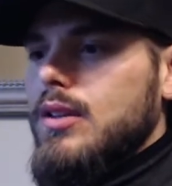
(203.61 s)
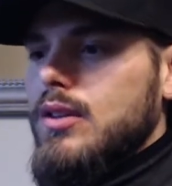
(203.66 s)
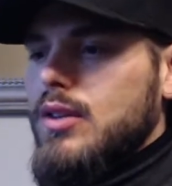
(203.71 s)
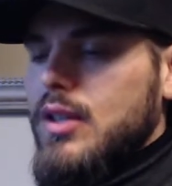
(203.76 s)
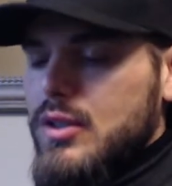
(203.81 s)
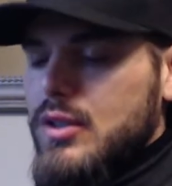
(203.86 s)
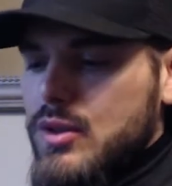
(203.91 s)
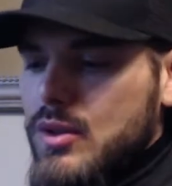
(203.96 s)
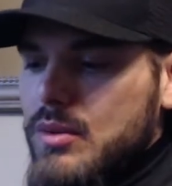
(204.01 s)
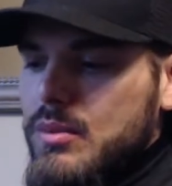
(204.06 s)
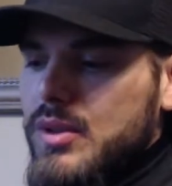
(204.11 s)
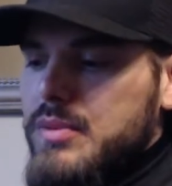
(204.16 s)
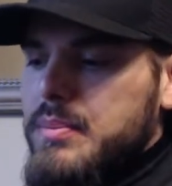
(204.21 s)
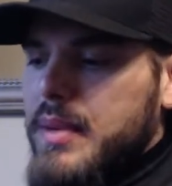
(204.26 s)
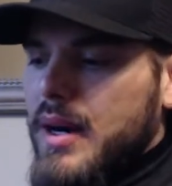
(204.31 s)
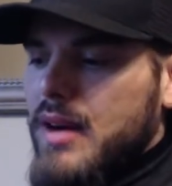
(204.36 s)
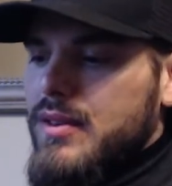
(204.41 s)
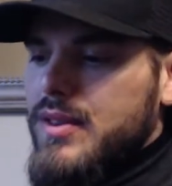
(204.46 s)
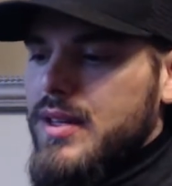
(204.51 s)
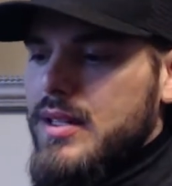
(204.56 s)
the two most
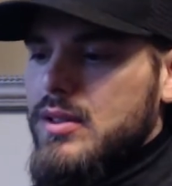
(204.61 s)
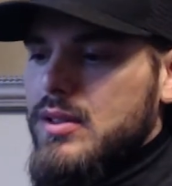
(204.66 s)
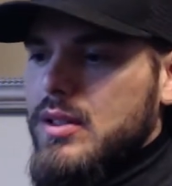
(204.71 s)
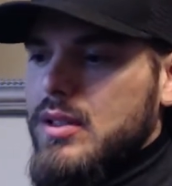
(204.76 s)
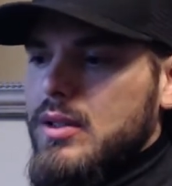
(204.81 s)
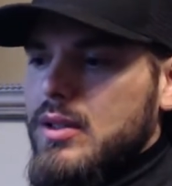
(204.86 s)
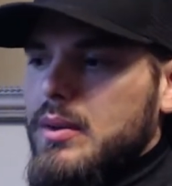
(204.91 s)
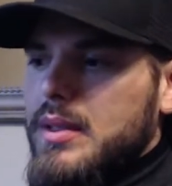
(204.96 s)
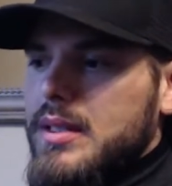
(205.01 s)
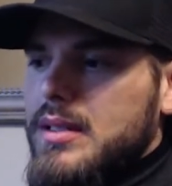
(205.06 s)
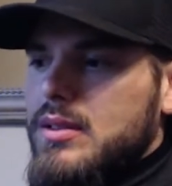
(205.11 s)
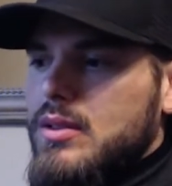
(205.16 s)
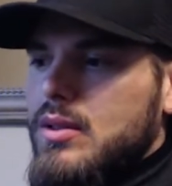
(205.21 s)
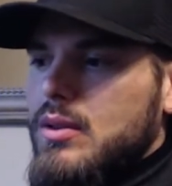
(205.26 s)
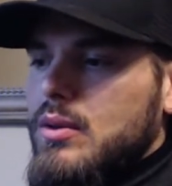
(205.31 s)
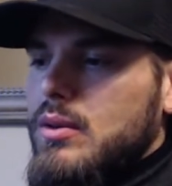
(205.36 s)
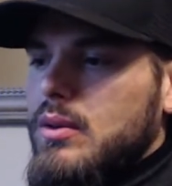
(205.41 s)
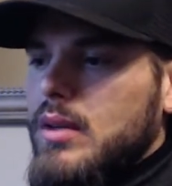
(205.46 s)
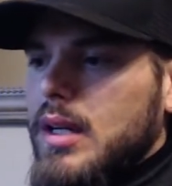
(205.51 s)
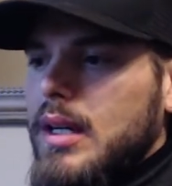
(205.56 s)
powerful things you could do is
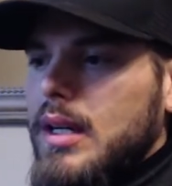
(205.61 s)
to